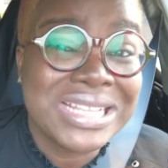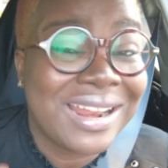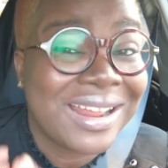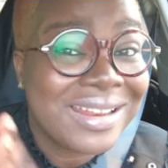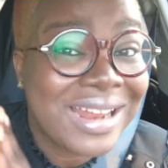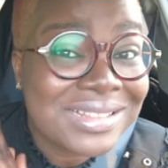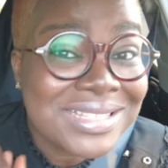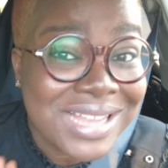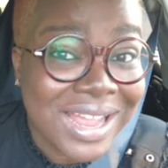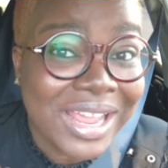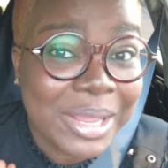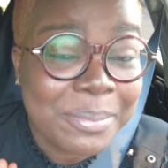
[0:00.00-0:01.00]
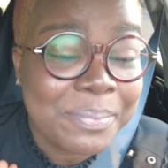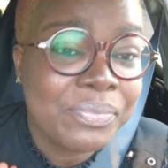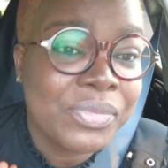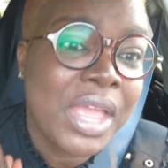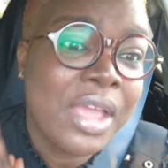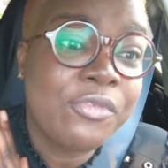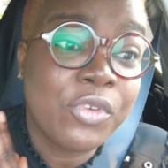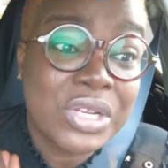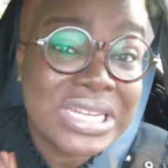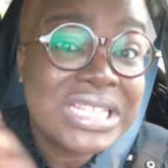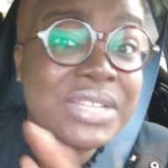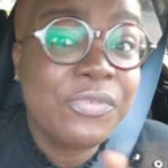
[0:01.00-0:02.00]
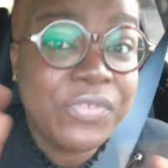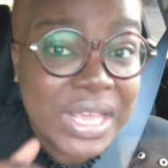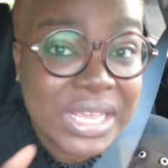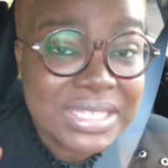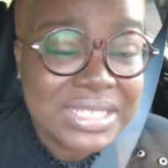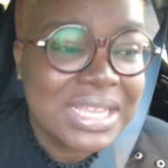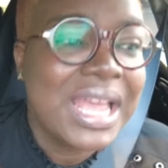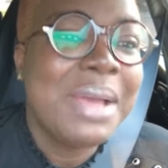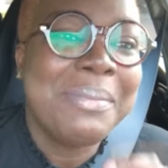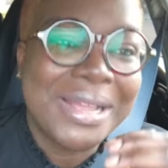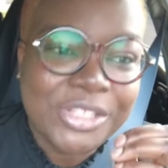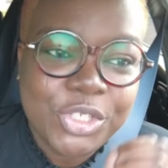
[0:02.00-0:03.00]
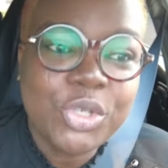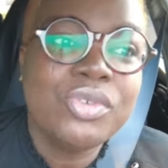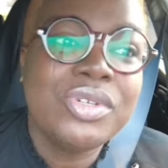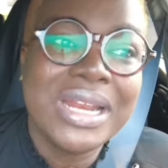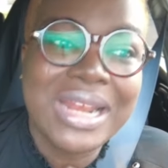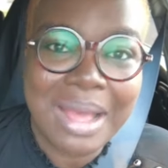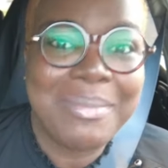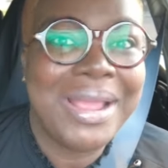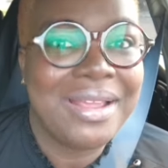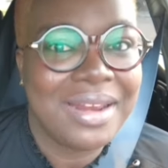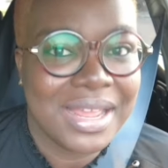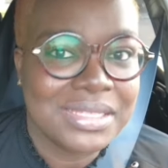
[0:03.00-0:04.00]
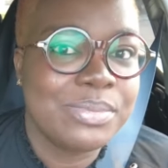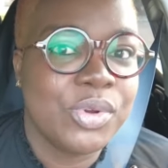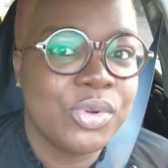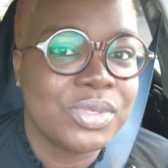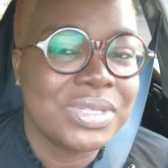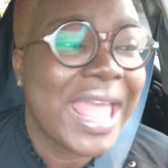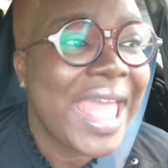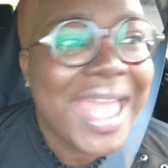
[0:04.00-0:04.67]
And at that time, for this phase, my children are my glass balls.